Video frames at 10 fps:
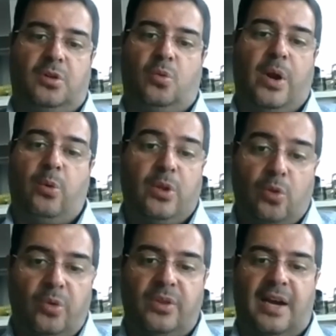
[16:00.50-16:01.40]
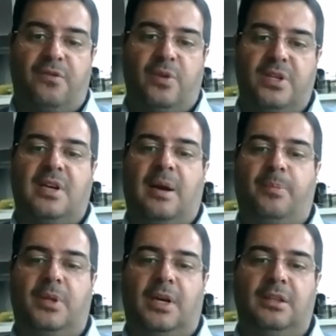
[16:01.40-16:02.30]
where we don't have risk
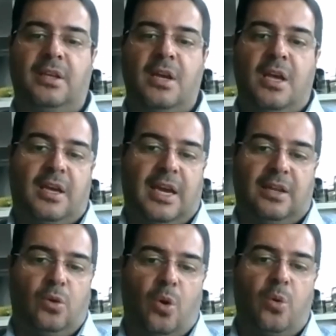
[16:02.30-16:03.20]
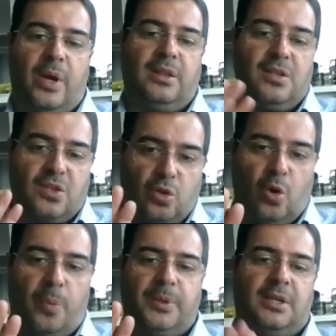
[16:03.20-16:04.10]
appetite, get already
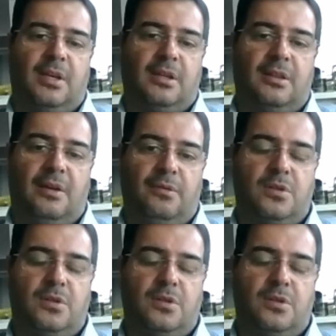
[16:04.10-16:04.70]
stopped at that level.